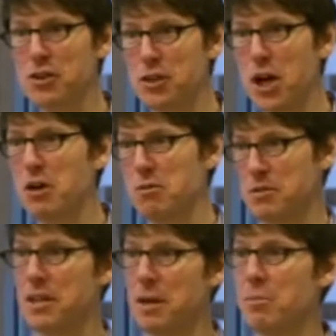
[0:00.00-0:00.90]
and
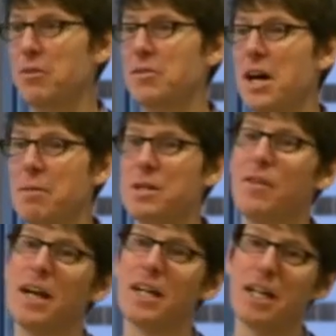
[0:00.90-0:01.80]
toes the number of times
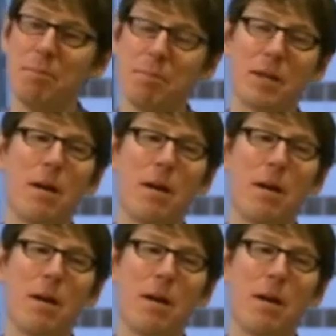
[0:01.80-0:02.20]
I've had com